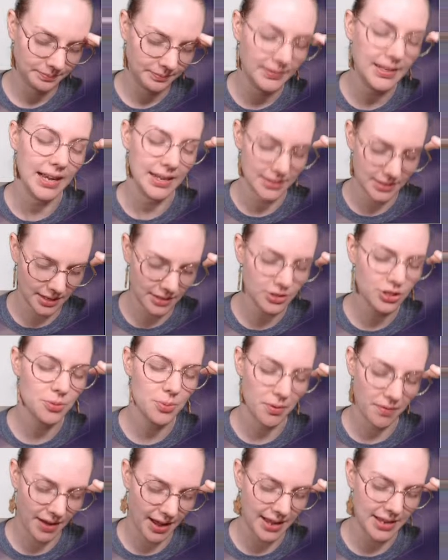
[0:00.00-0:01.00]
Yes,
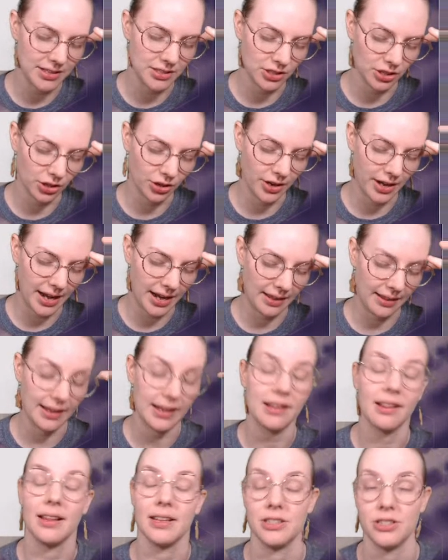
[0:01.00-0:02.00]
unsupervised learning,
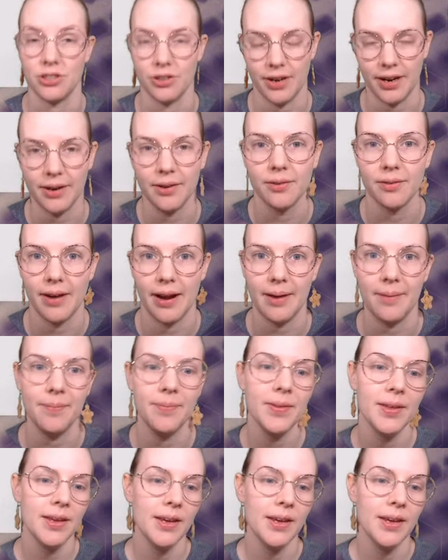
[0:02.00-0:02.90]
like clustering, right?